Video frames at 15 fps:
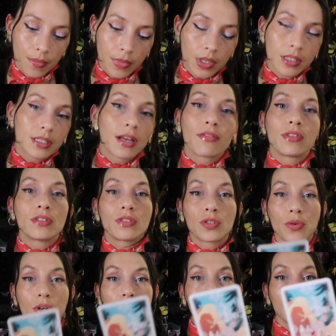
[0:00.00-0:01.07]
The Seven of
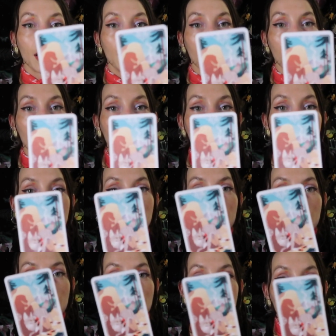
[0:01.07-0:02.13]
Swords, I think
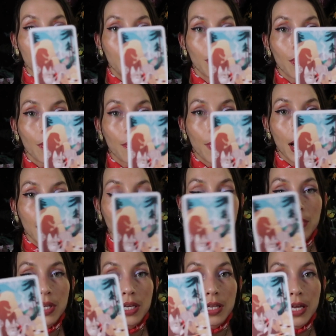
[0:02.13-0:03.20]
people might
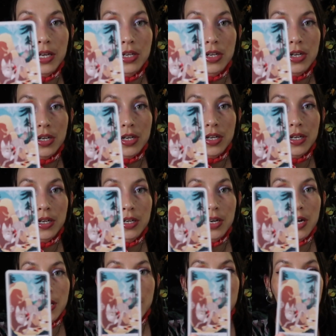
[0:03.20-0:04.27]
really like your
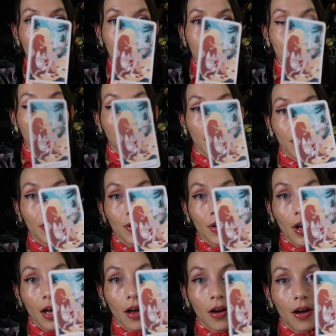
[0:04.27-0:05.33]
smile,
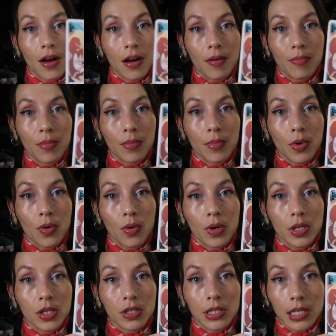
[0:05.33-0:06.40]
um, or
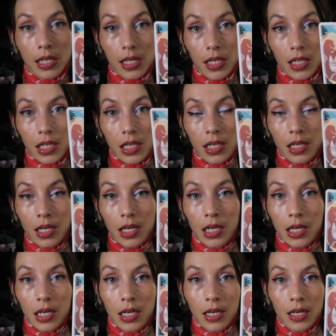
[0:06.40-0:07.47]
your teeth.
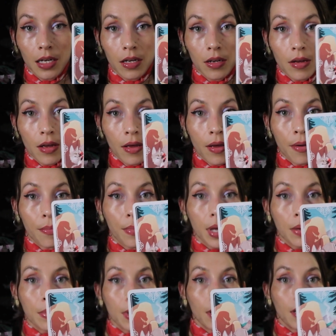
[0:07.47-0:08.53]

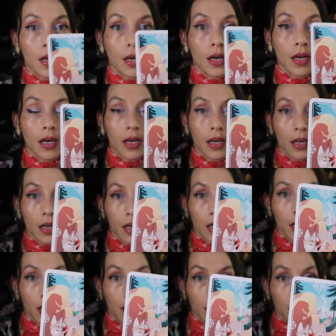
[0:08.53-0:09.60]
Maybe
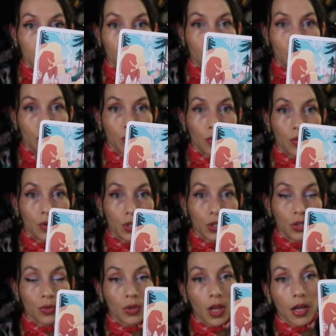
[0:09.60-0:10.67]
you
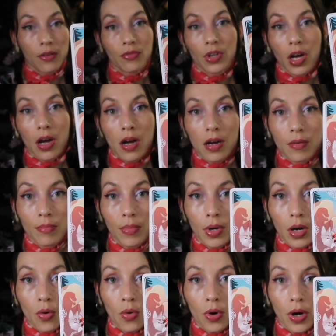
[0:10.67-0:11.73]
chew a lot of gum,
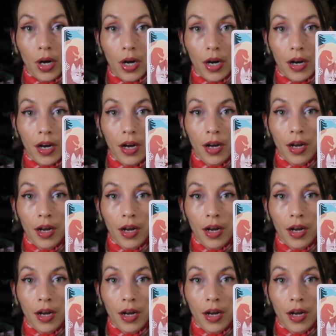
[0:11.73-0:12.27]
or